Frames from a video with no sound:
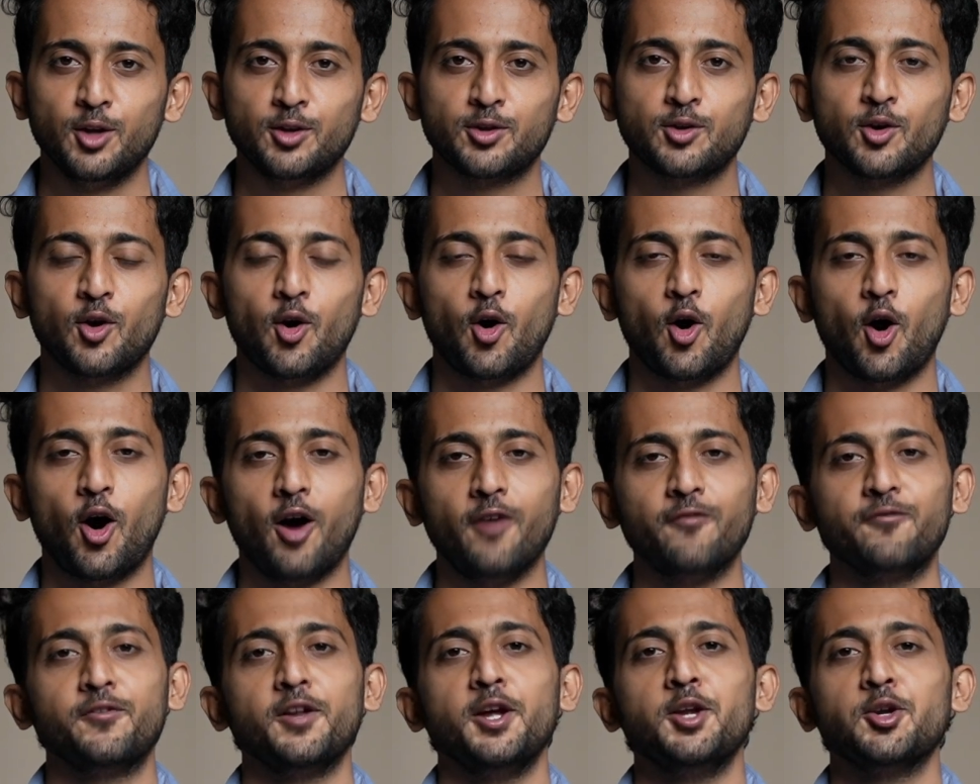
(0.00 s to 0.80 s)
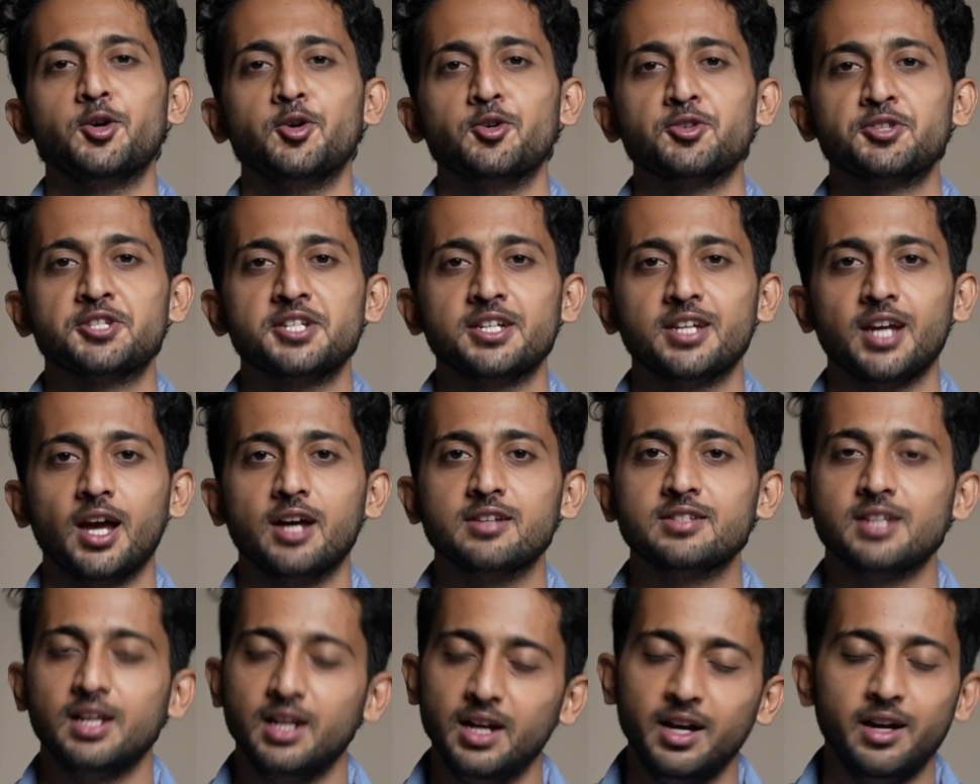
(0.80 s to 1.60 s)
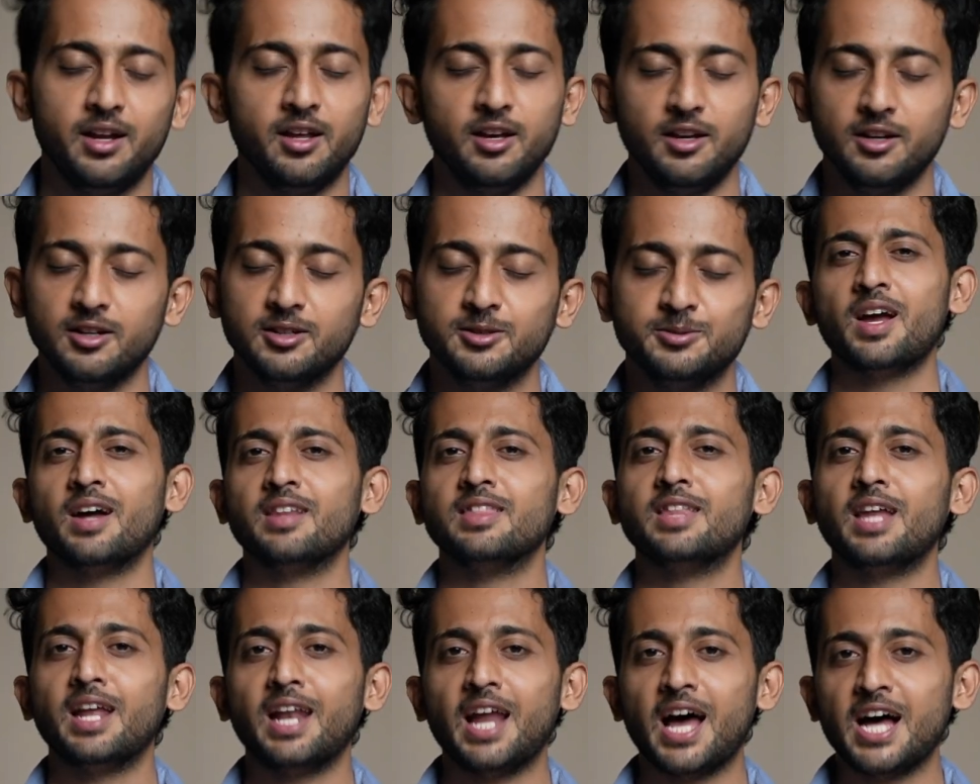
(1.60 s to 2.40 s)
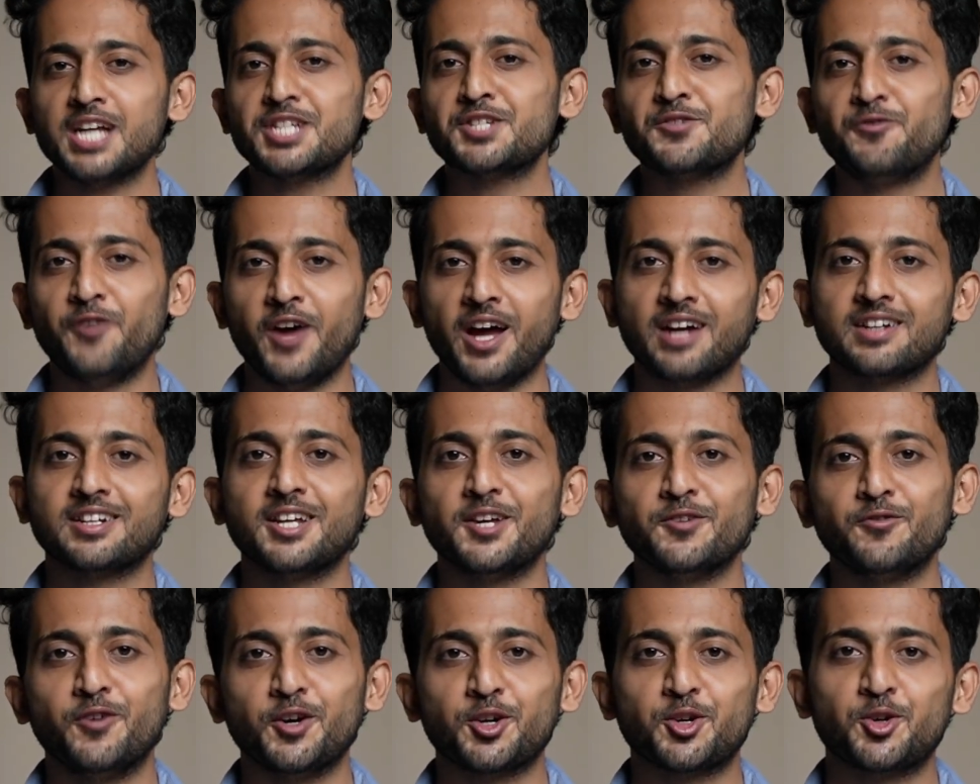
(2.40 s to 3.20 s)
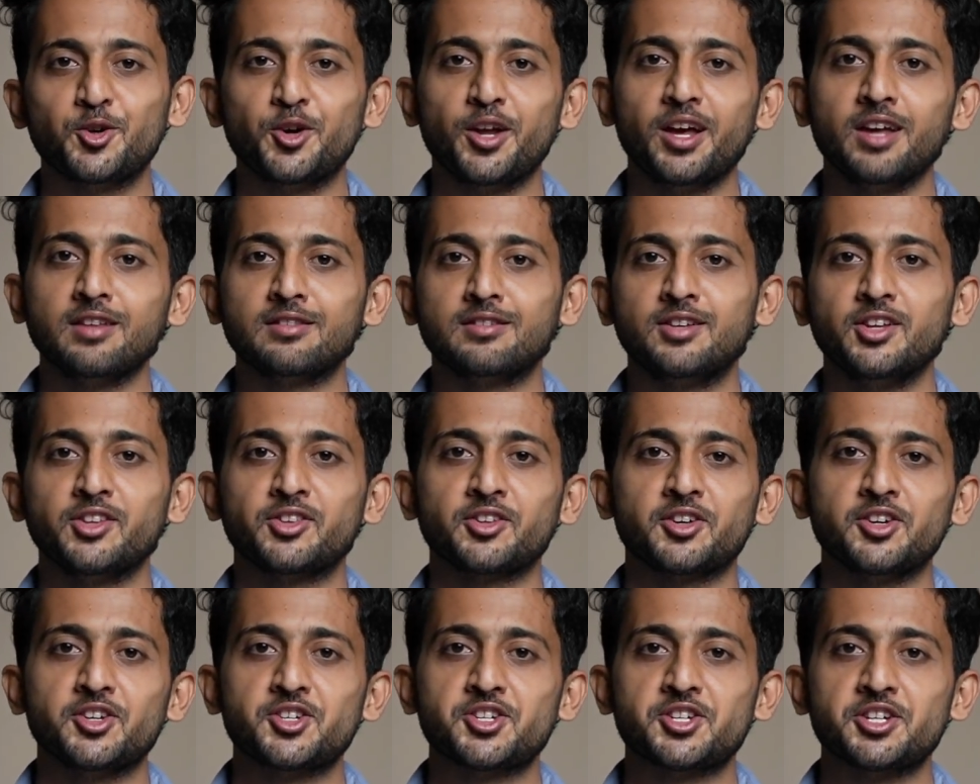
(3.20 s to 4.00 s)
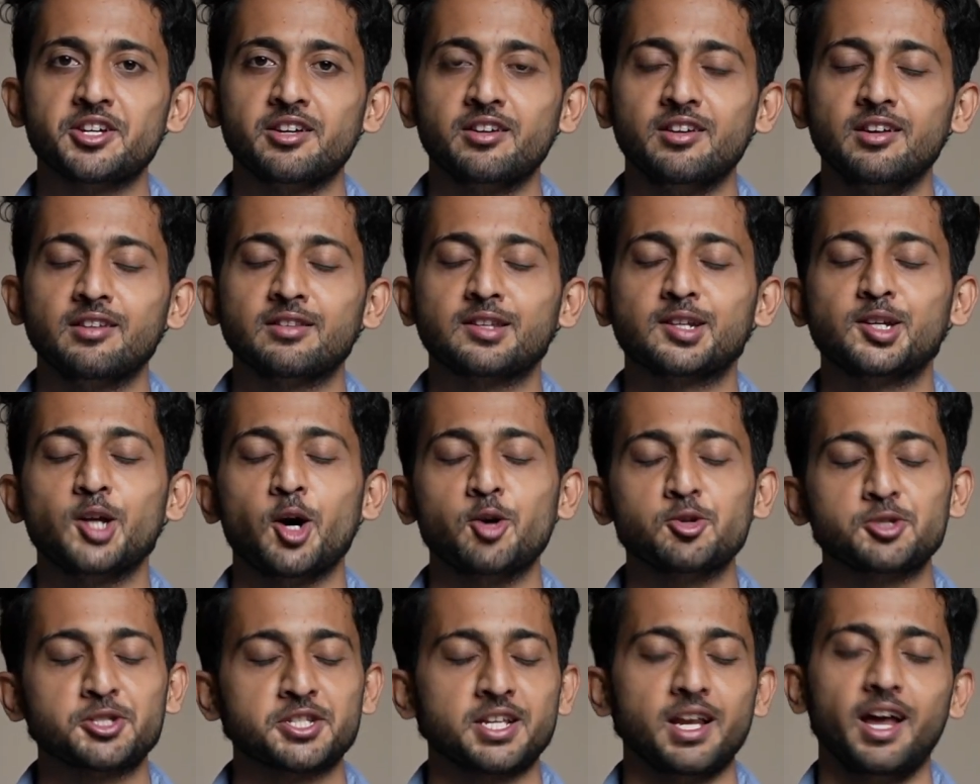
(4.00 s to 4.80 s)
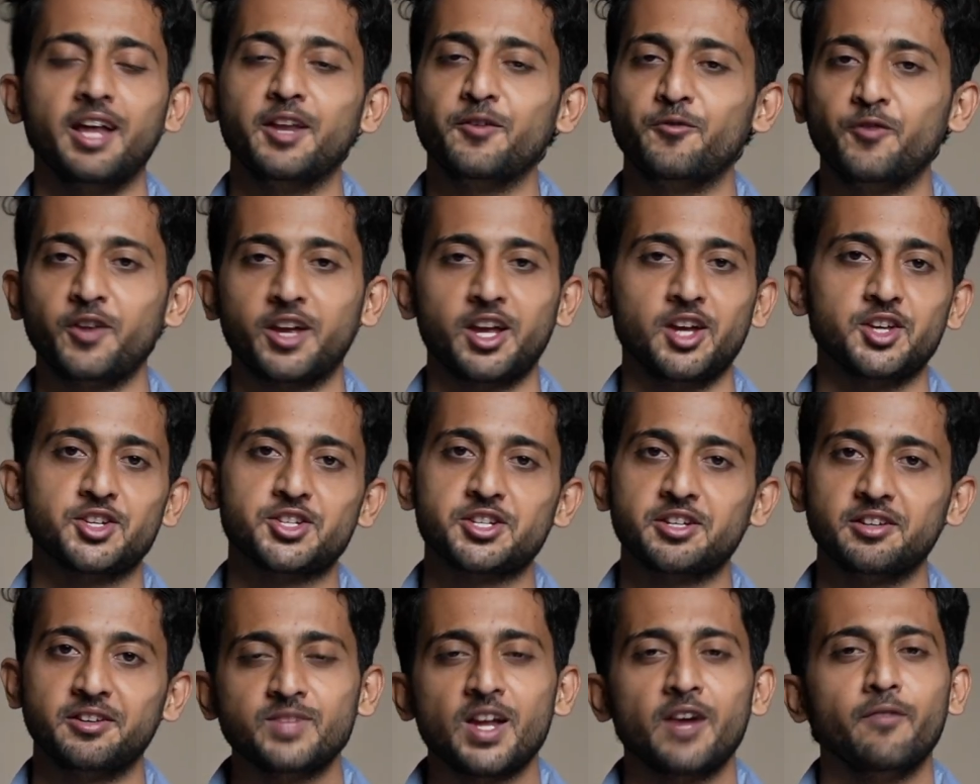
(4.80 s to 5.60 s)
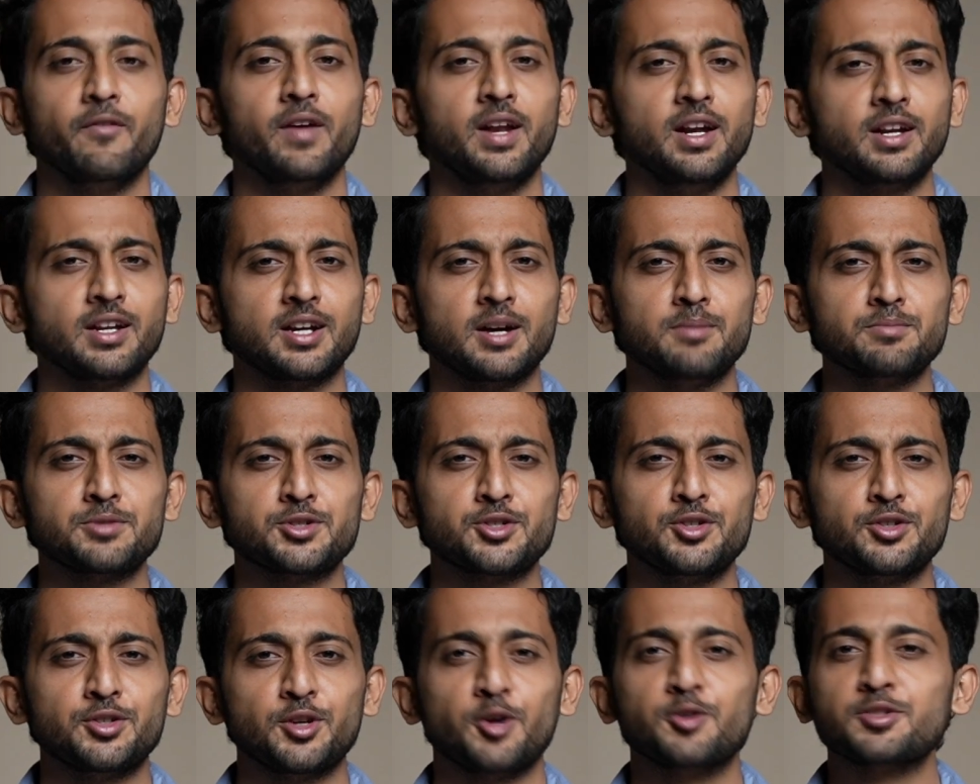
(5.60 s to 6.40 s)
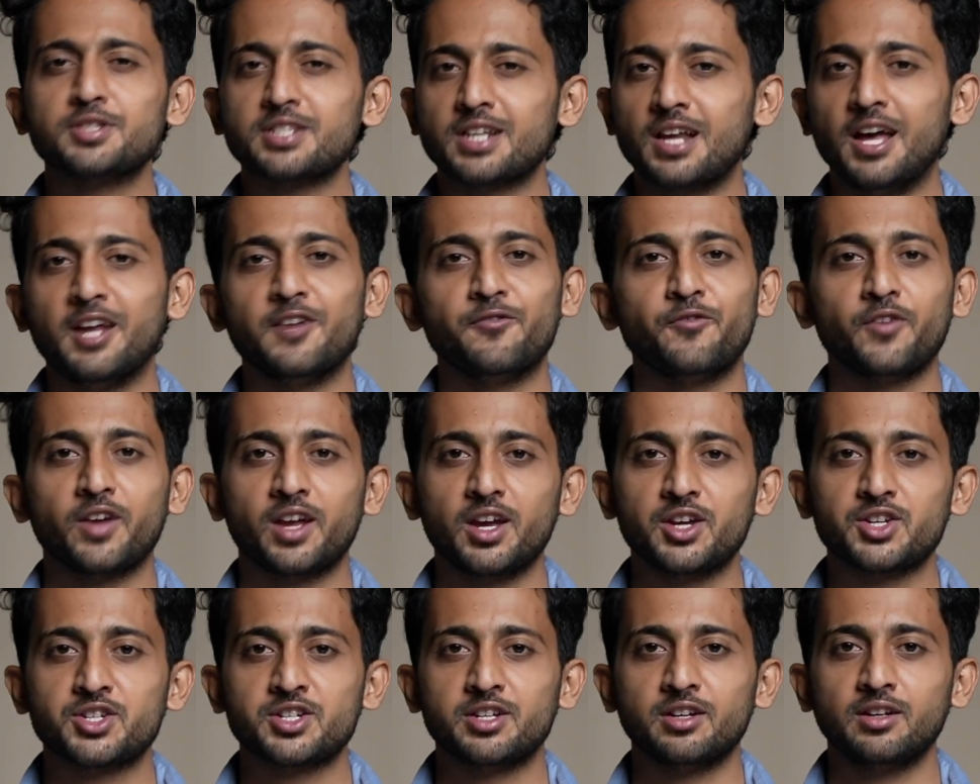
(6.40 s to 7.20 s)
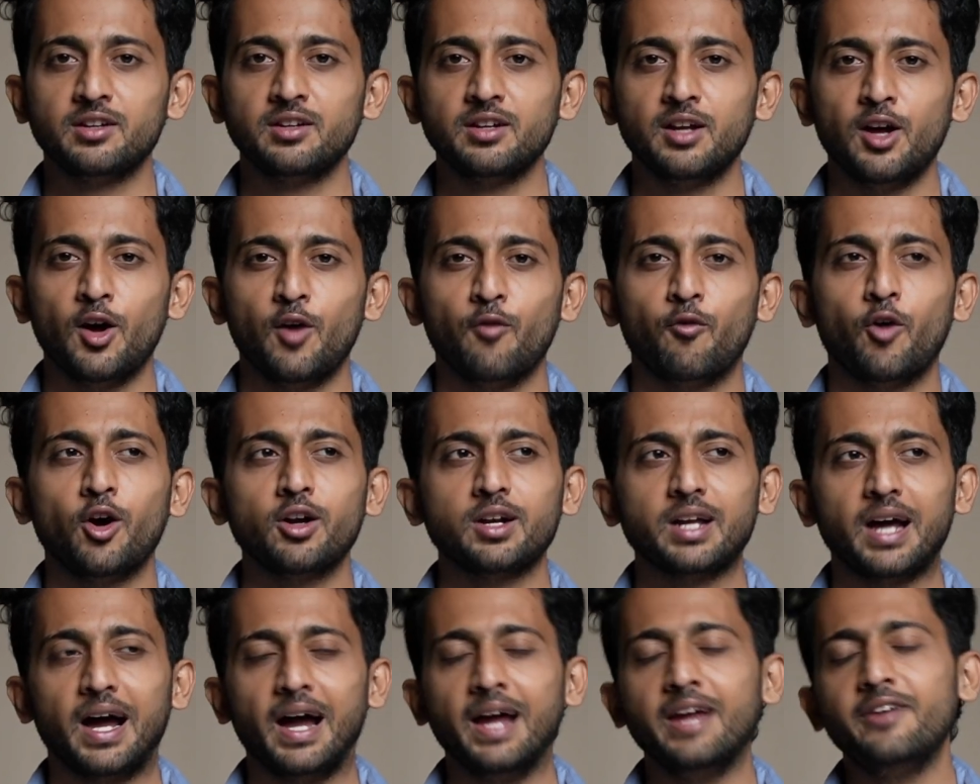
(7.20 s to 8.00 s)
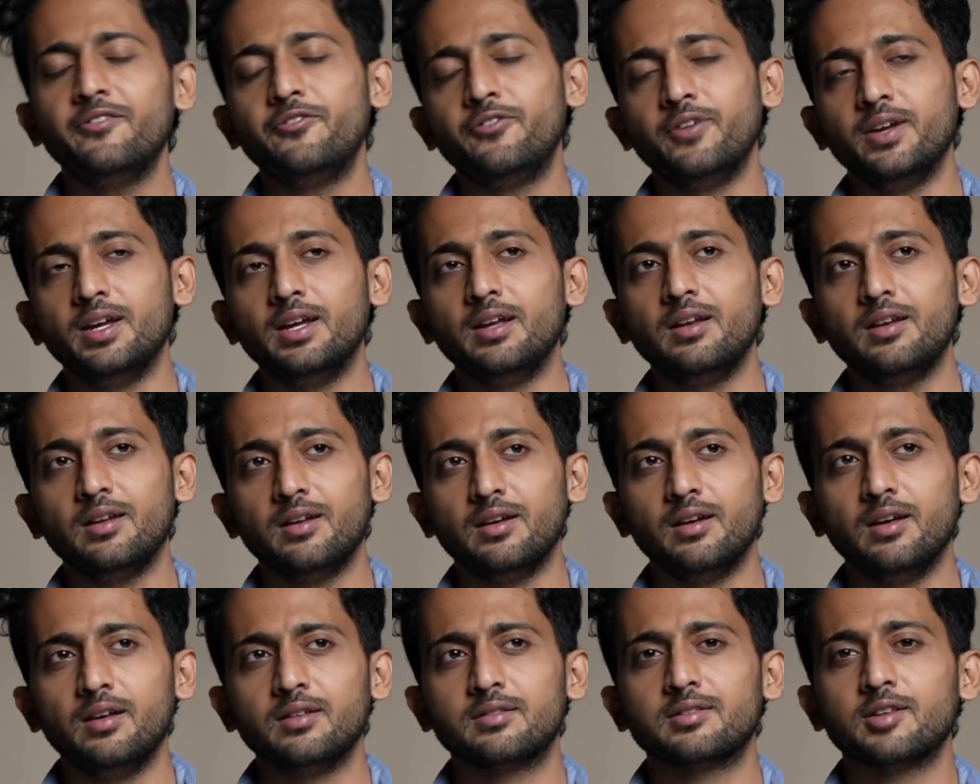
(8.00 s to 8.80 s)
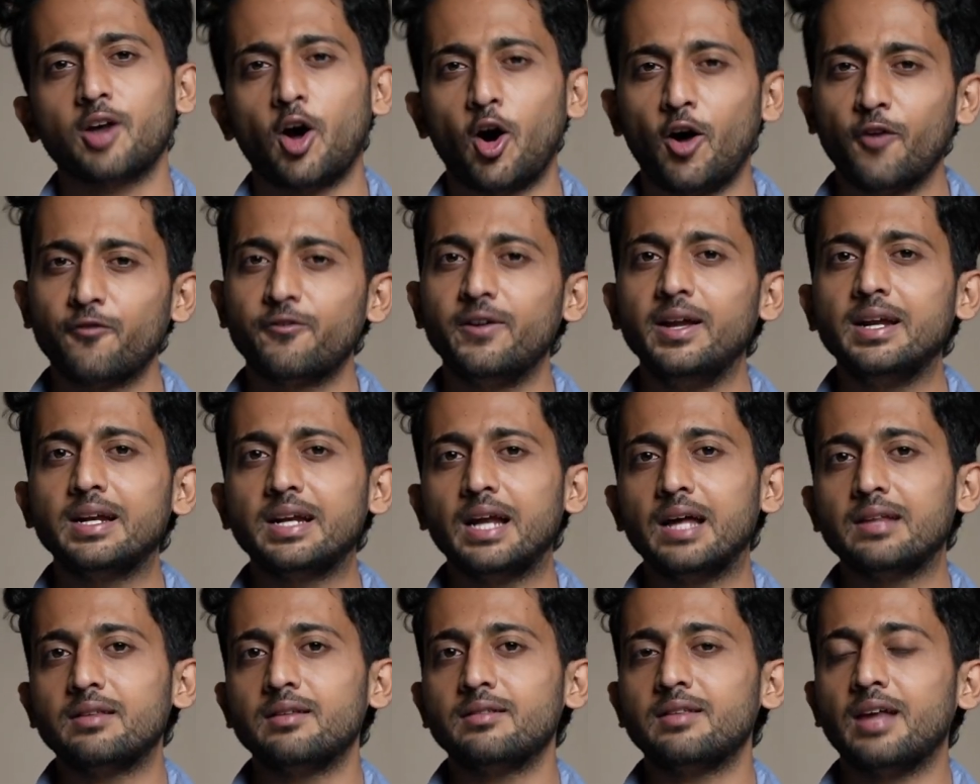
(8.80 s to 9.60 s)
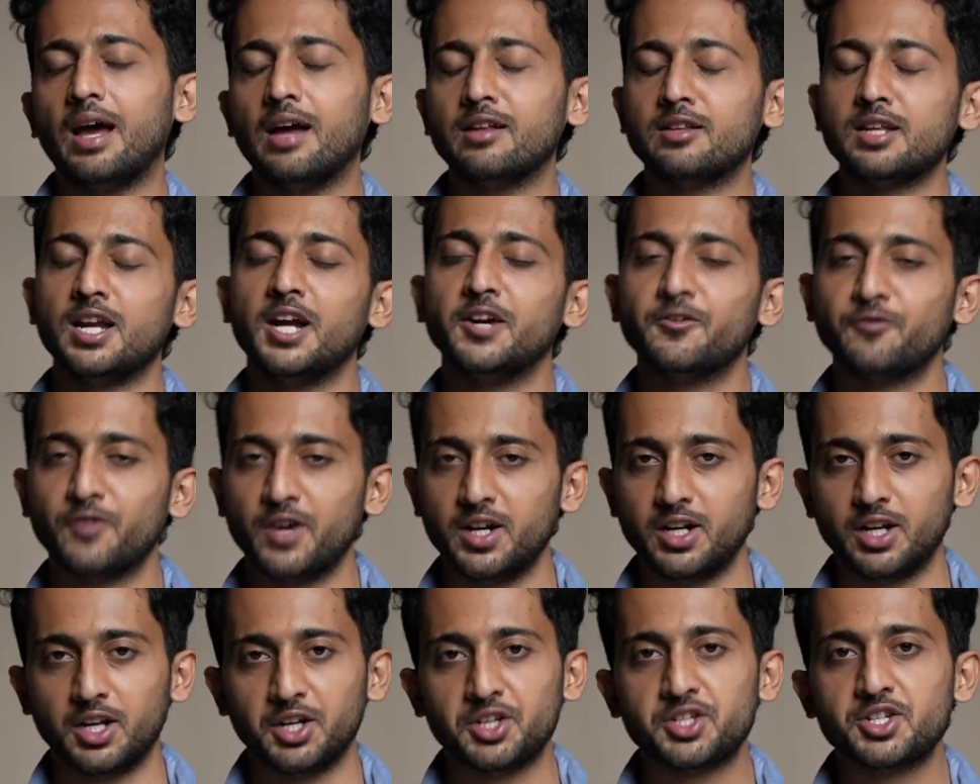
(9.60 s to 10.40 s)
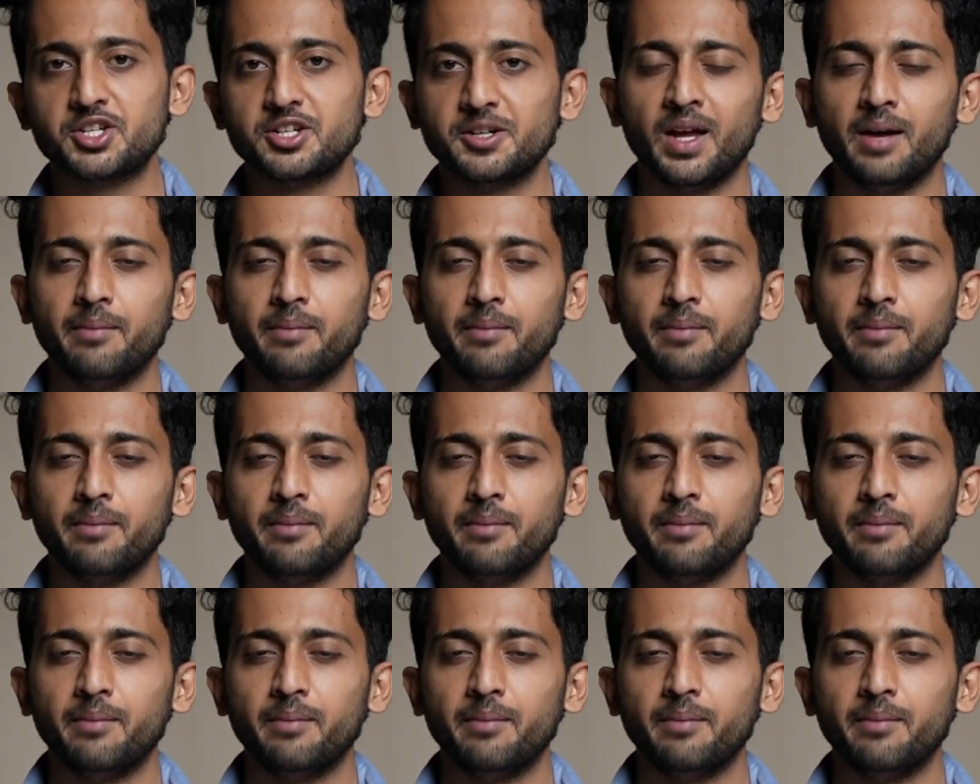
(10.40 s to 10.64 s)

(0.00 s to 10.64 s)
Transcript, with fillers: So offline coaching has a lead here. The last factor for today's discussion is doubts clarification. When it comes to doubts clarification, what I feel is offline classes has an advantage